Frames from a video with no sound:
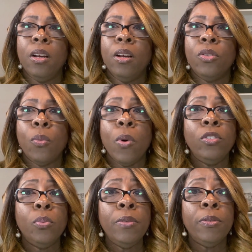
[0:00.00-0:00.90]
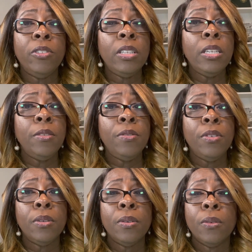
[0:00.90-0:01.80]
So once we've received,
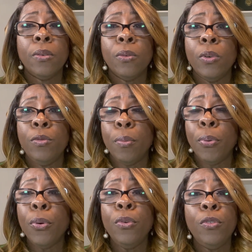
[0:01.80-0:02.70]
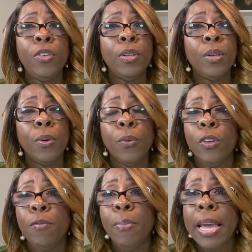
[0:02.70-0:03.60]
we've approved,
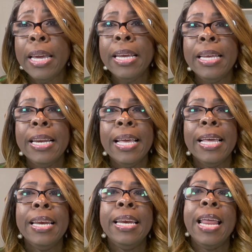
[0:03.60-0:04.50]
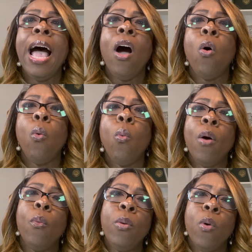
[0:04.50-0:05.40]
we've paid it, now
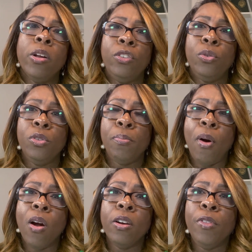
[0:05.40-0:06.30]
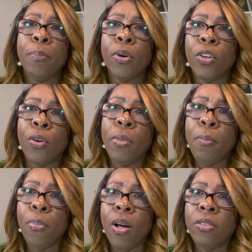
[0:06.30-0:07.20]
what we want to do as part of the
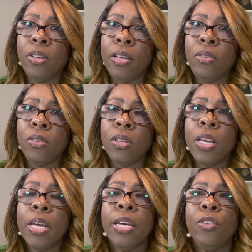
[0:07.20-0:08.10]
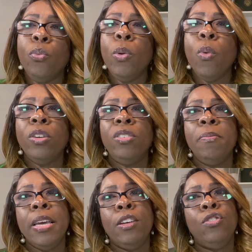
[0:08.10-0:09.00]
procurement process is we want to
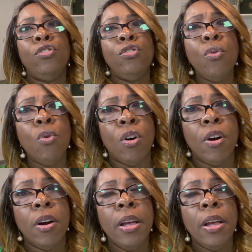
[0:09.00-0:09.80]
make sure